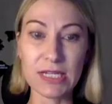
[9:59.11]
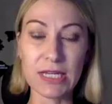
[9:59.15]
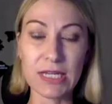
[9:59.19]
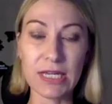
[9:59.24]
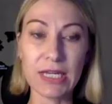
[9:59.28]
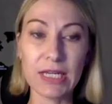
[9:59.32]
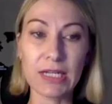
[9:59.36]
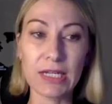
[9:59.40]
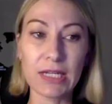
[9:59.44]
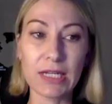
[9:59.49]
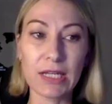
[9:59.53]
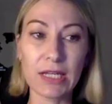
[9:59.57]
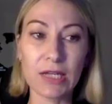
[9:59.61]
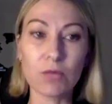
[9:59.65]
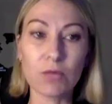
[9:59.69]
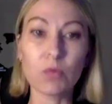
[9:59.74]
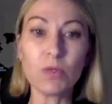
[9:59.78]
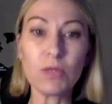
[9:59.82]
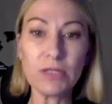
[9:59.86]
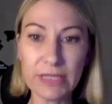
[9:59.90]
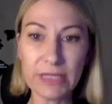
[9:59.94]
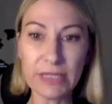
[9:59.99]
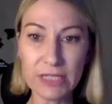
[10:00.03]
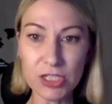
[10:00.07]
it, it
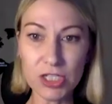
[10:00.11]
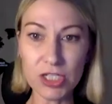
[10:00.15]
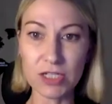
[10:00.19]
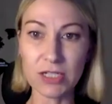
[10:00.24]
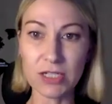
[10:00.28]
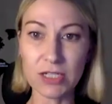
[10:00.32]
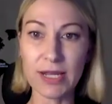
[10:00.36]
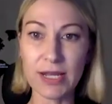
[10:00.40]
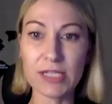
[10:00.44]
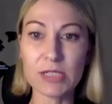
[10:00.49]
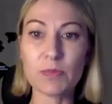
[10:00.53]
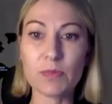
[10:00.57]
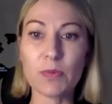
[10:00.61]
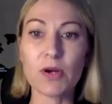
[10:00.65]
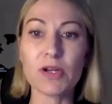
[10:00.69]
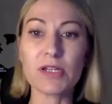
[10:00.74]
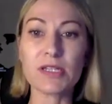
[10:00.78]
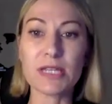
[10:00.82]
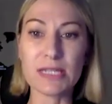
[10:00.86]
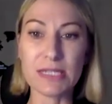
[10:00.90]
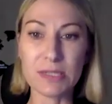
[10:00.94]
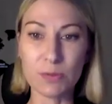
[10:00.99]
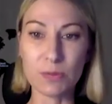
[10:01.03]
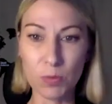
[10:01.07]
will lead to the next process,